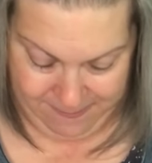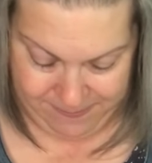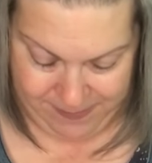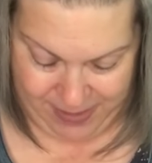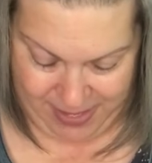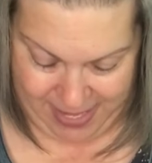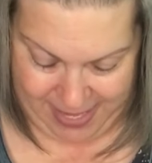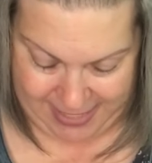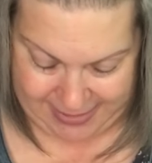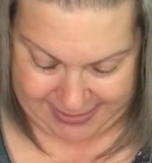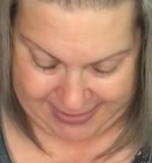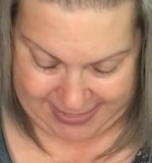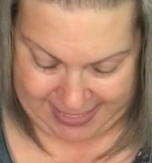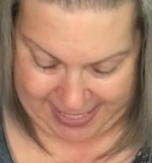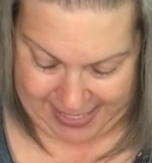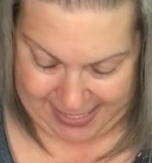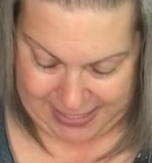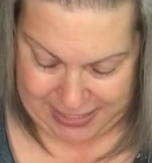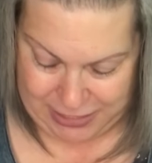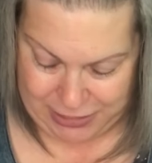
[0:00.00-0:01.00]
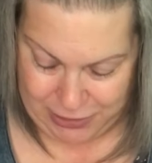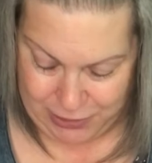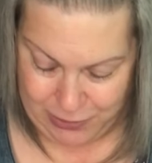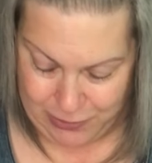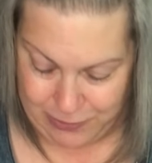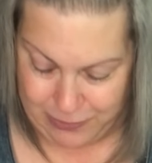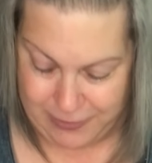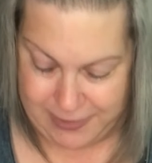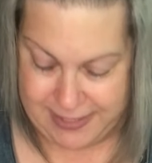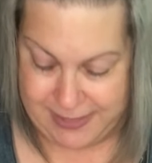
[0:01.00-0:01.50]
But I
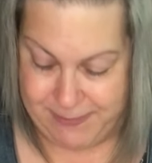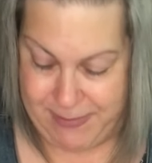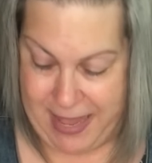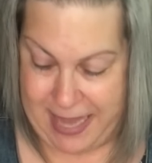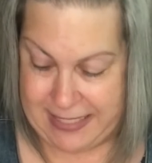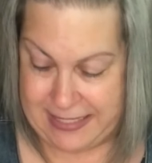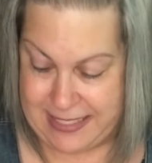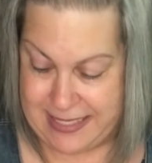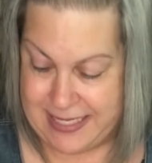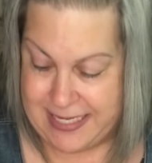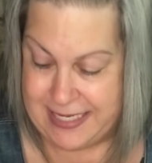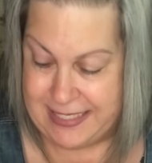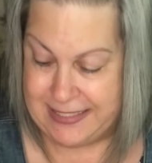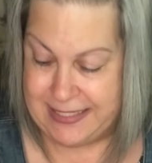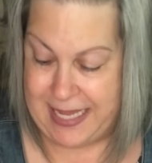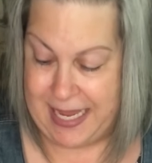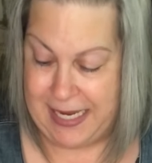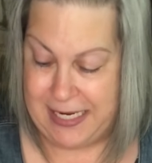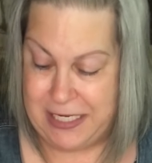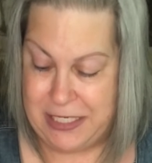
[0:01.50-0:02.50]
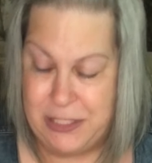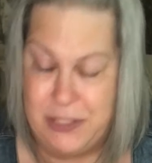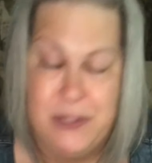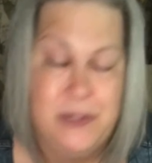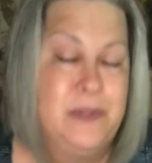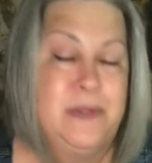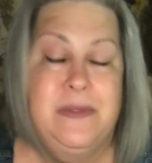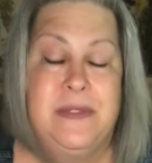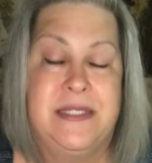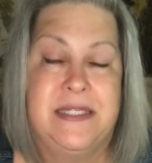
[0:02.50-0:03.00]
use, back to this, I
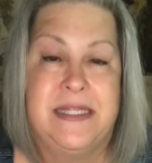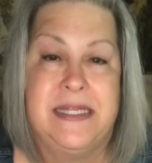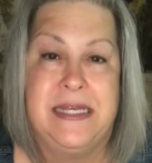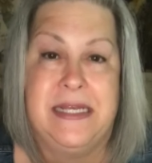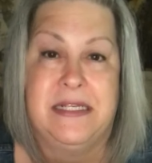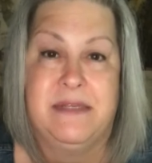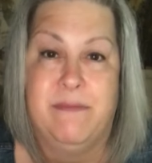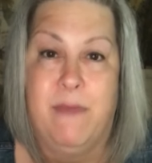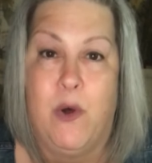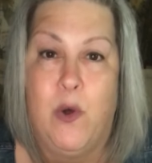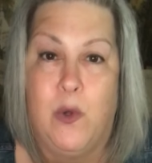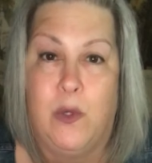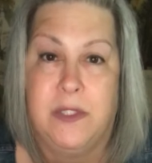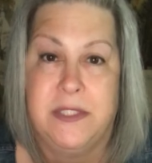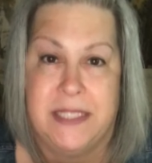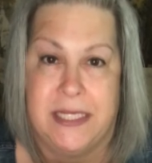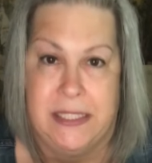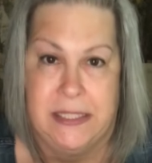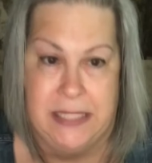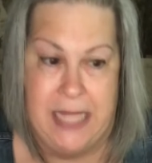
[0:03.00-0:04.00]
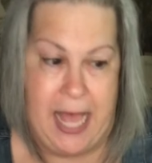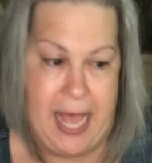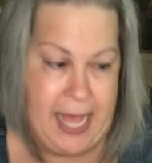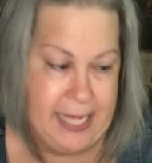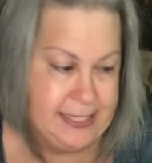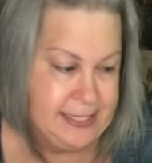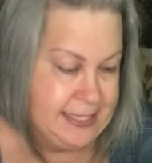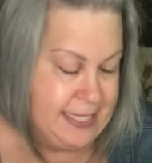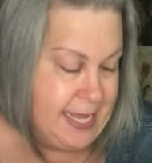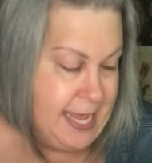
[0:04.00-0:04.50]
use these molds a
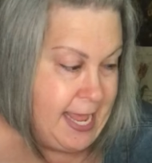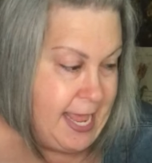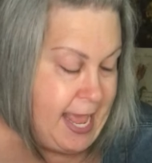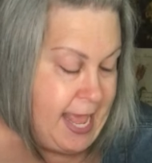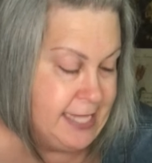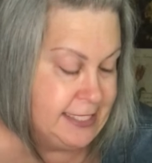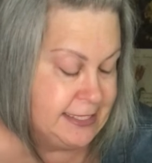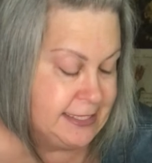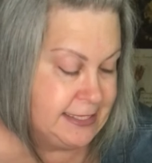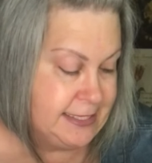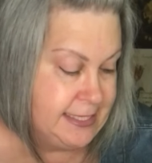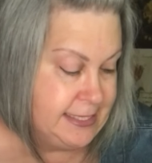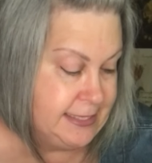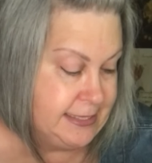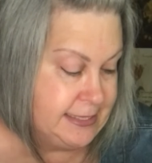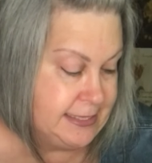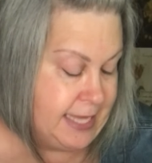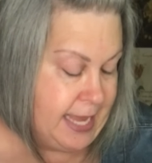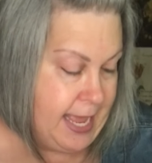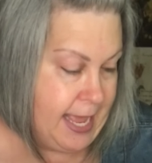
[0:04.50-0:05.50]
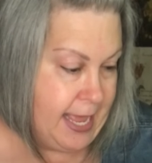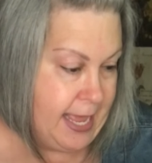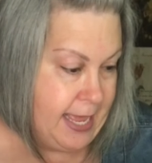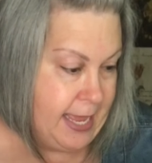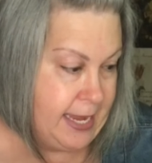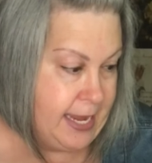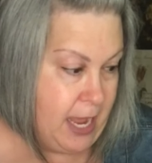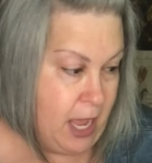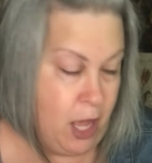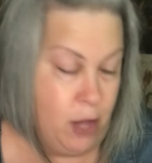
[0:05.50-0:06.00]
lot. And since
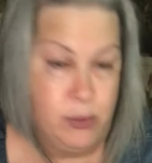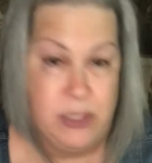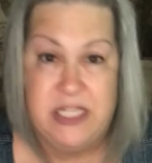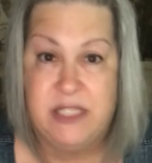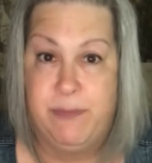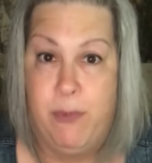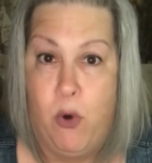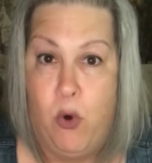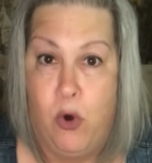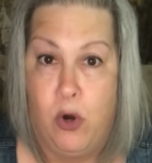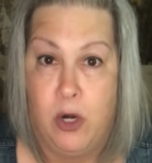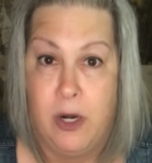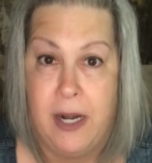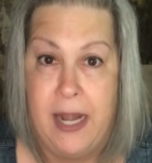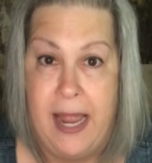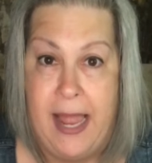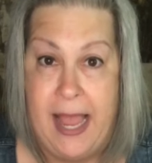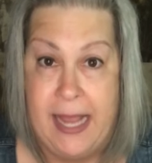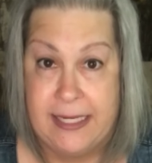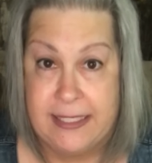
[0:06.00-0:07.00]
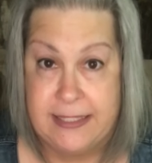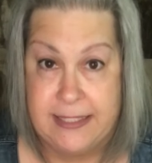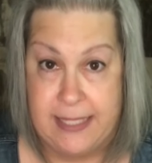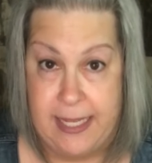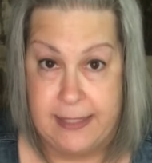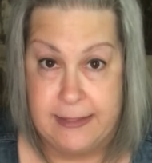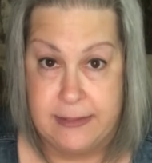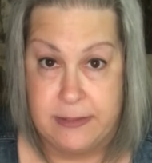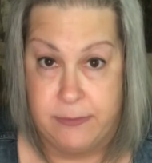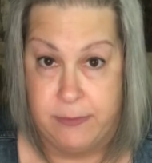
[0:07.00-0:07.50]
I always pour
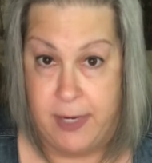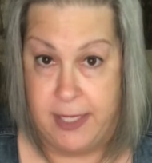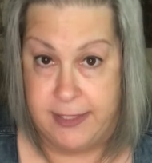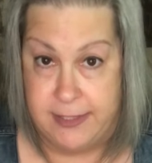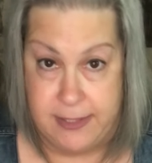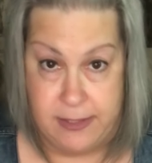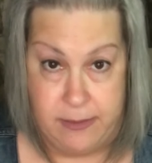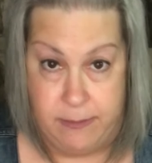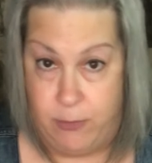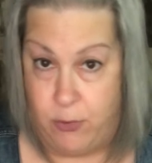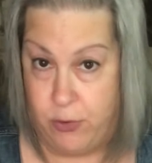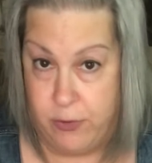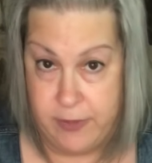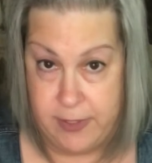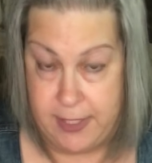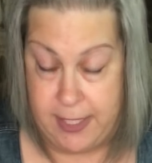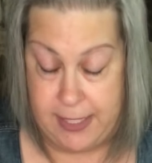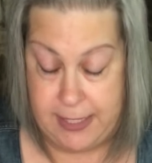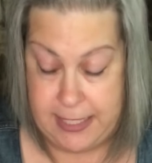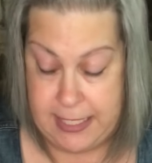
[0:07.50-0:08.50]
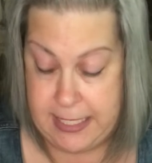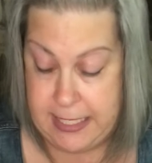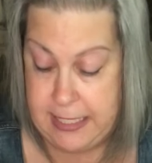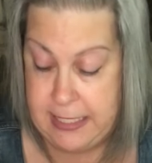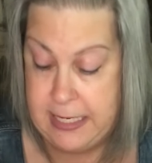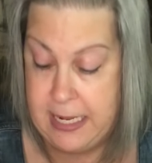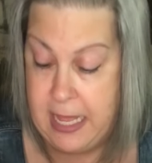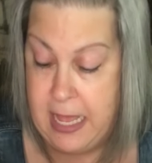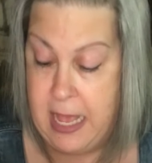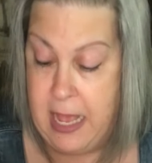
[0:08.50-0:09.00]
excess resin more than I
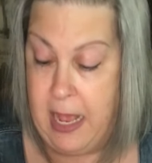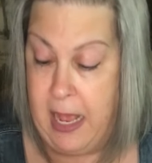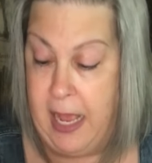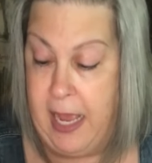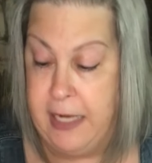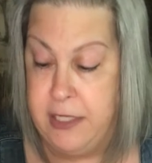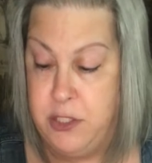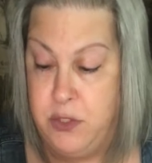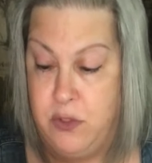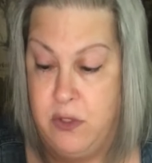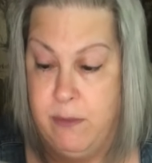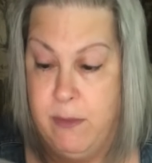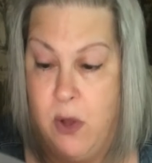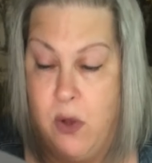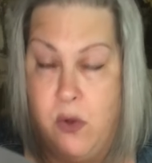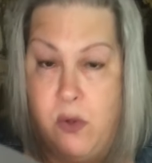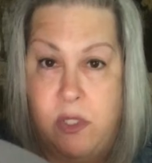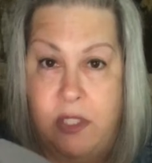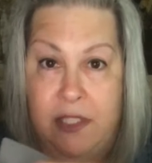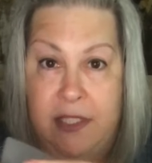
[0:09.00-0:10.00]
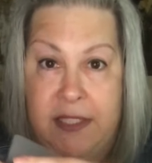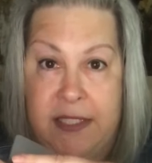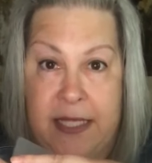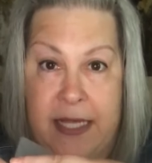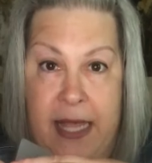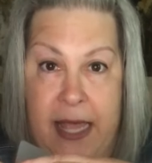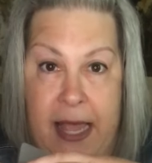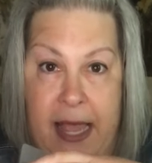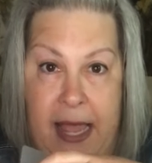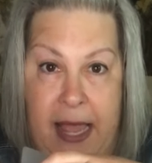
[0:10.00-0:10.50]
need, I do the molds,
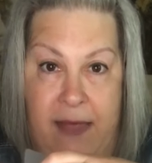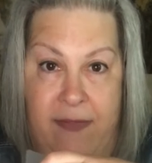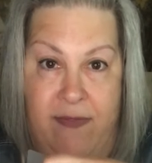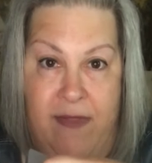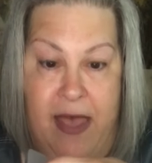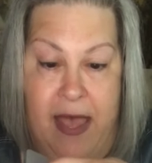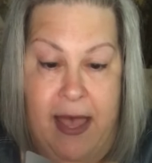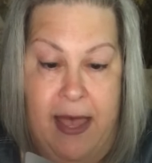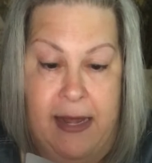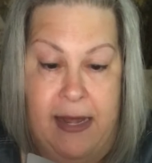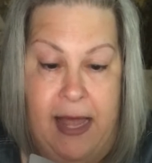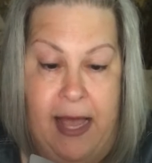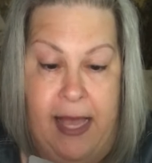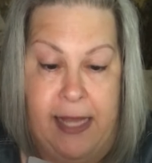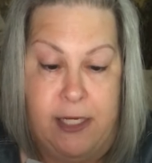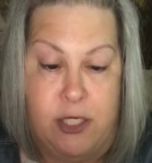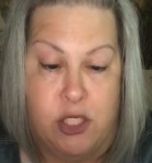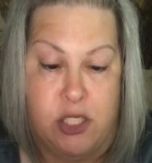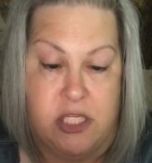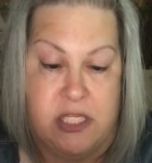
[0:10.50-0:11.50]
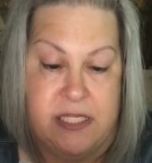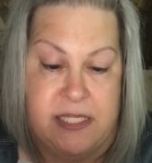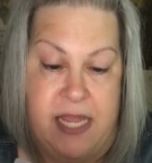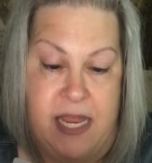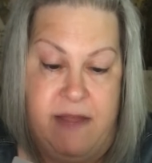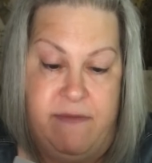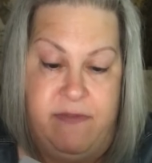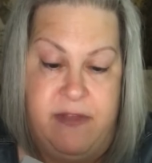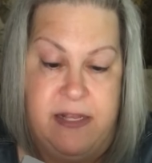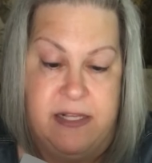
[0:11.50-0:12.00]
and then I just
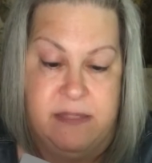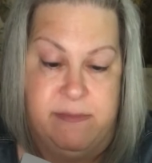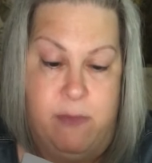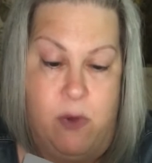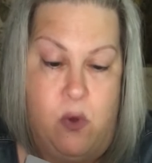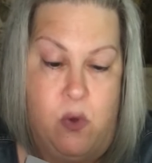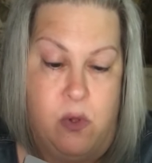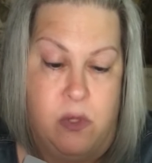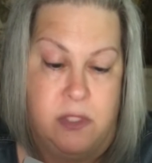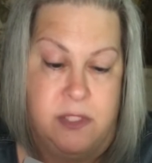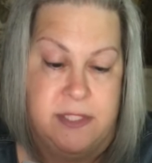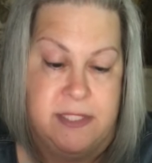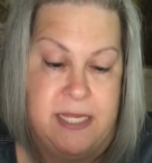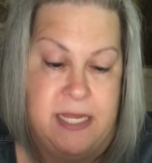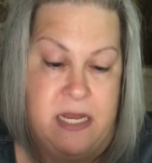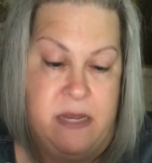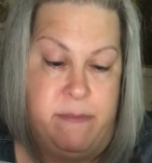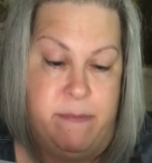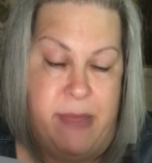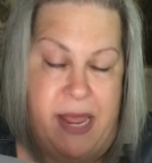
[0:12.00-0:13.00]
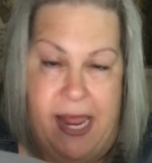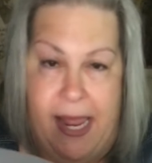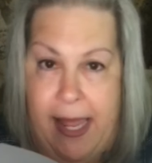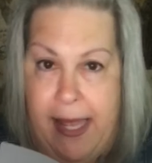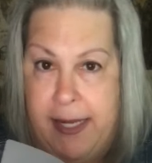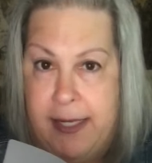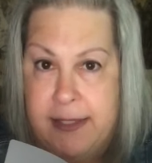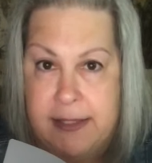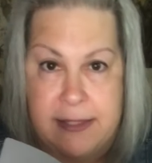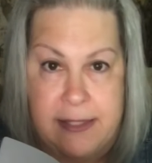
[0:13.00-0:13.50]
save these molds in
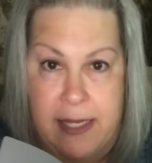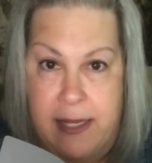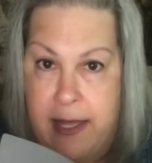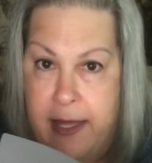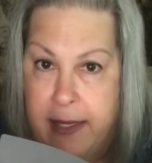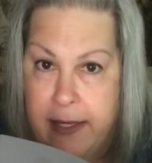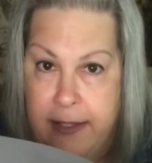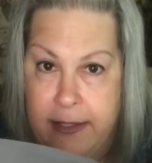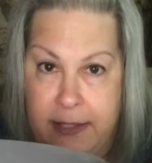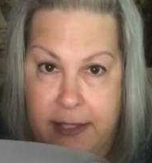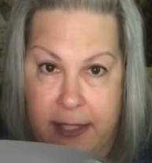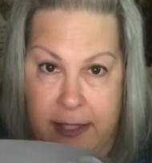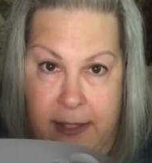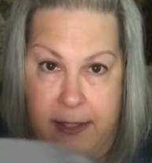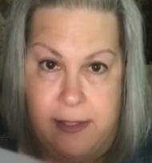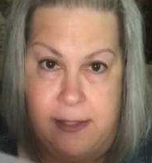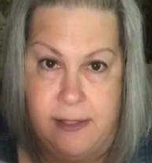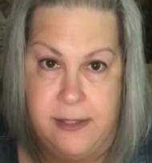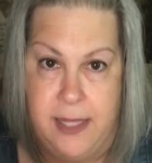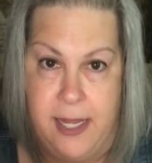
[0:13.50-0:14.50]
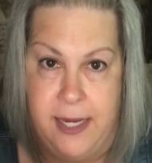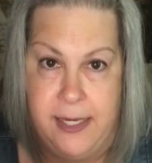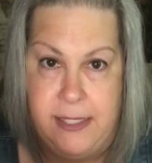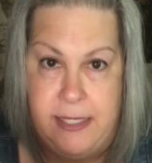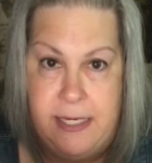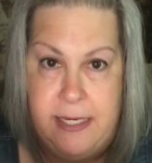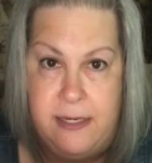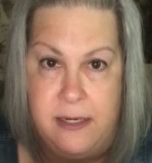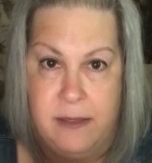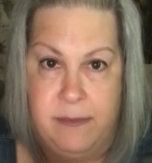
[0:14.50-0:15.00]
bags until I need